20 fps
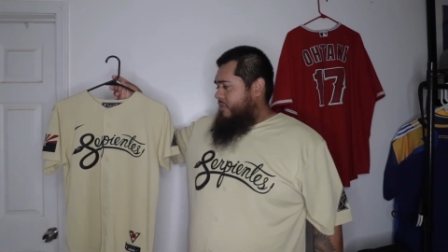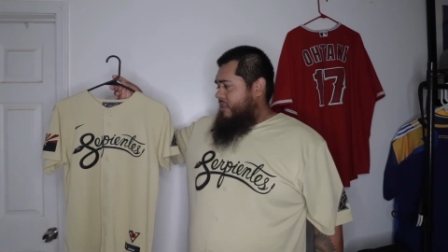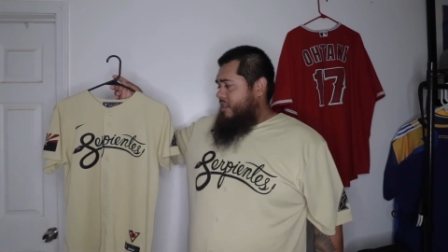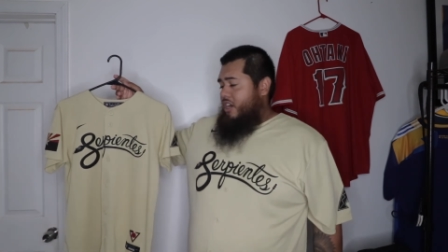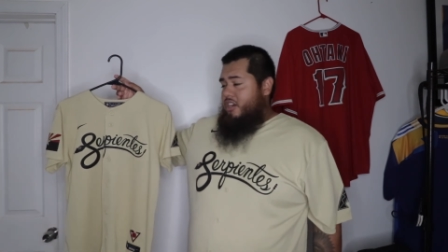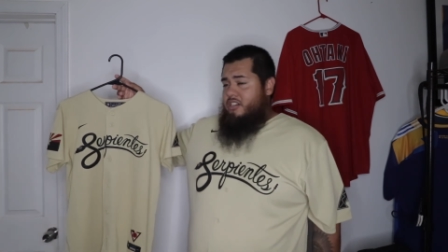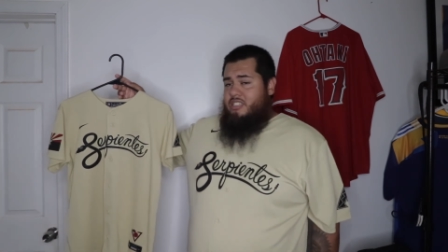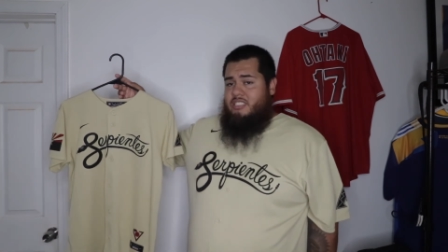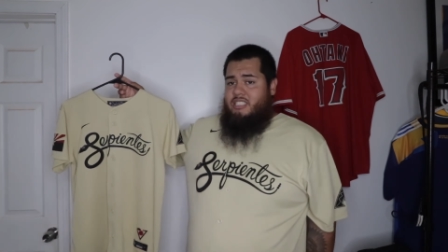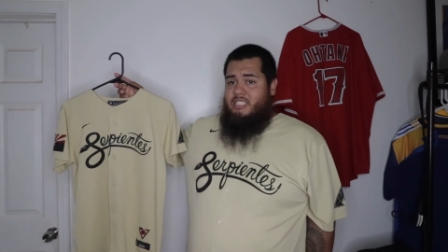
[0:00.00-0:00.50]

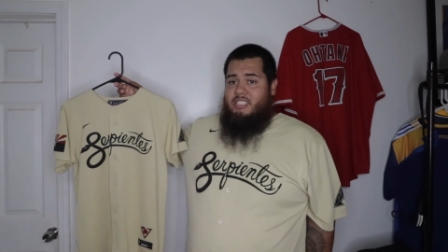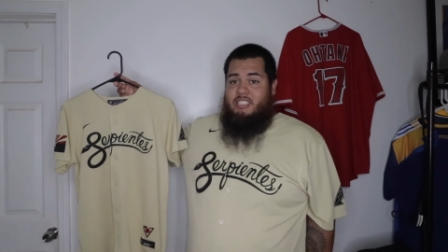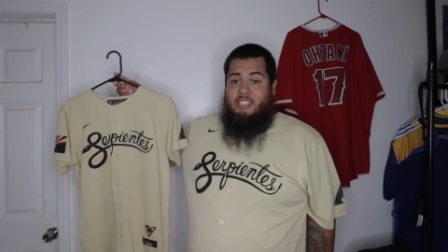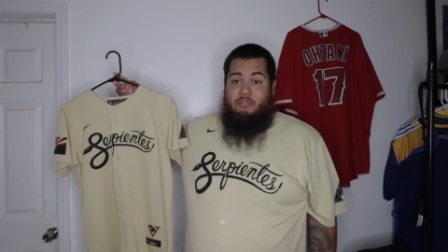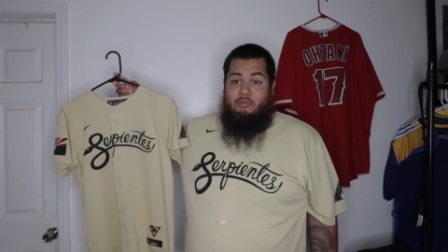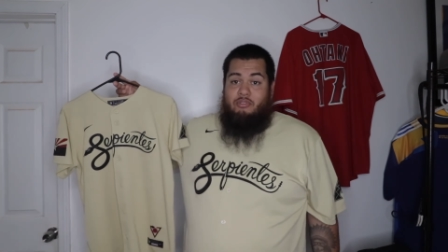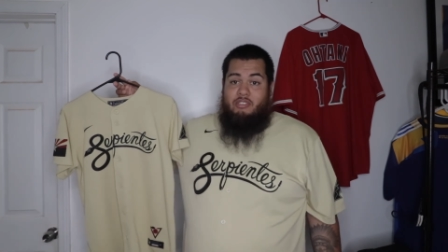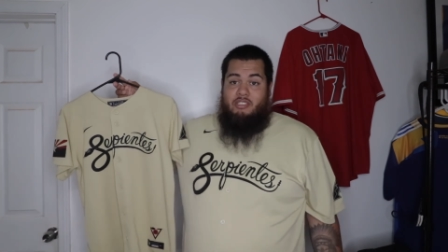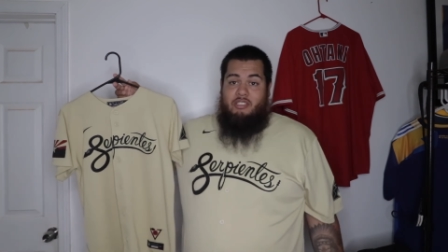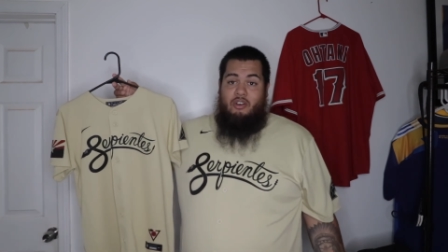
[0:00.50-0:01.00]
honestly, this
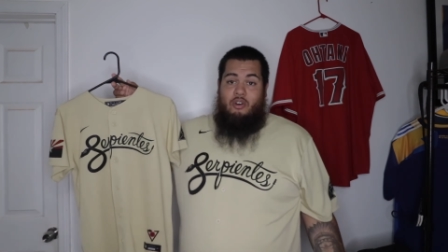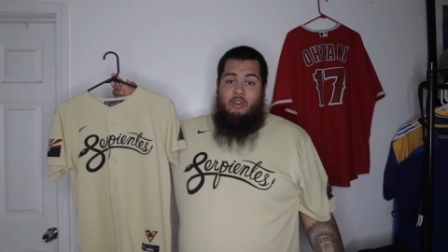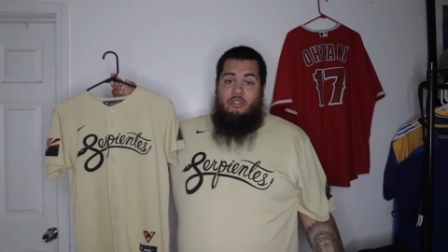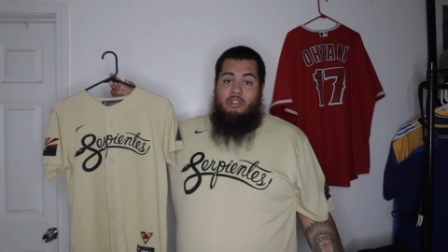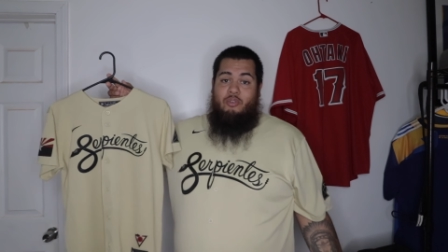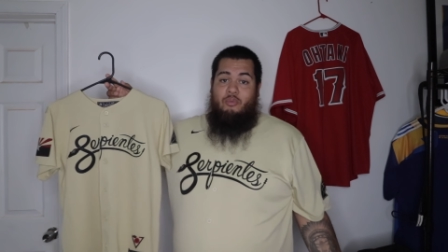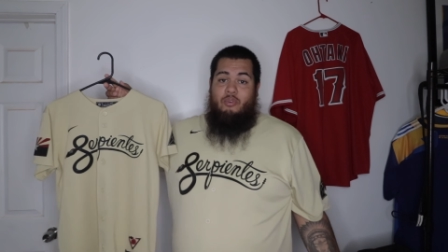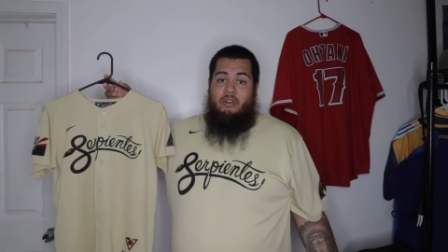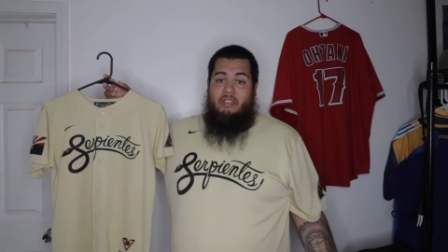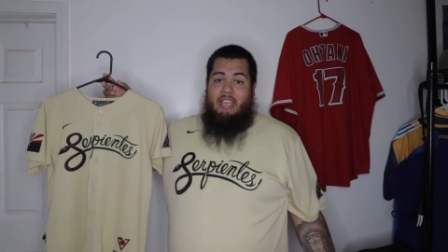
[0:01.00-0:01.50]
was the
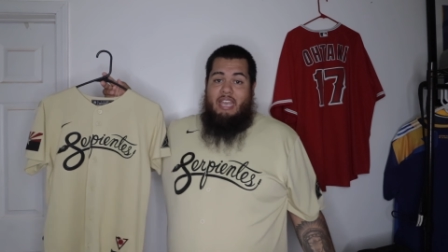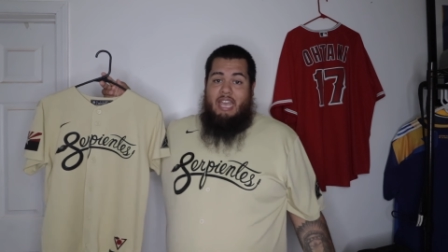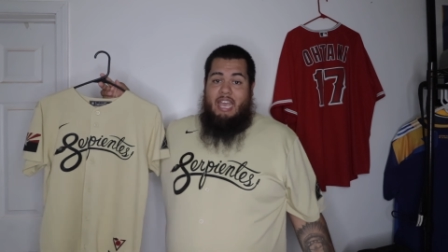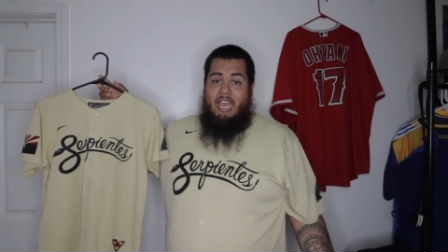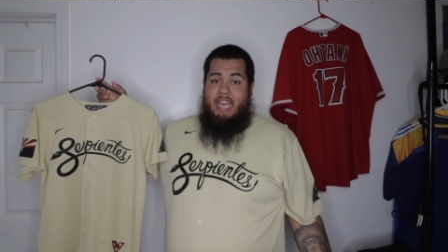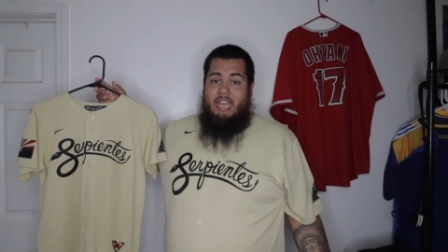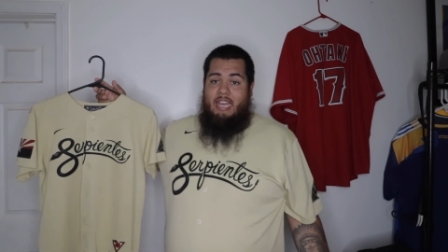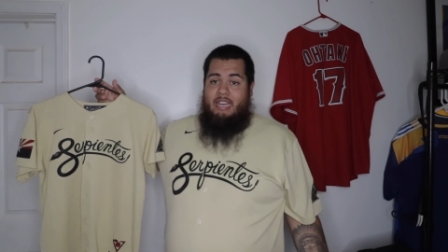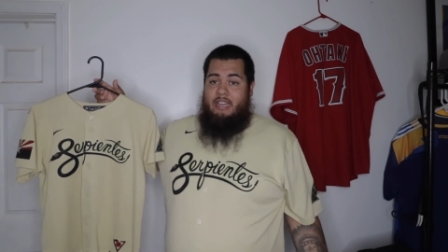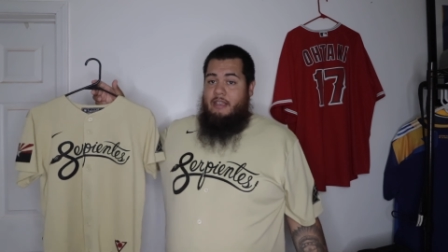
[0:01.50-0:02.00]
only one they
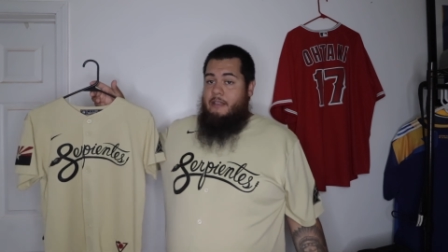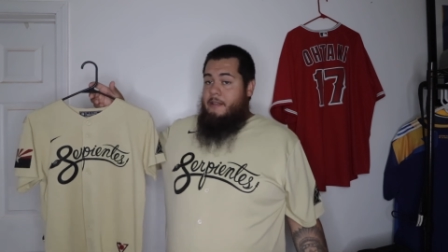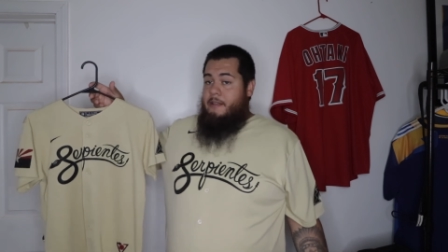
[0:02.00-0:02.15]
had.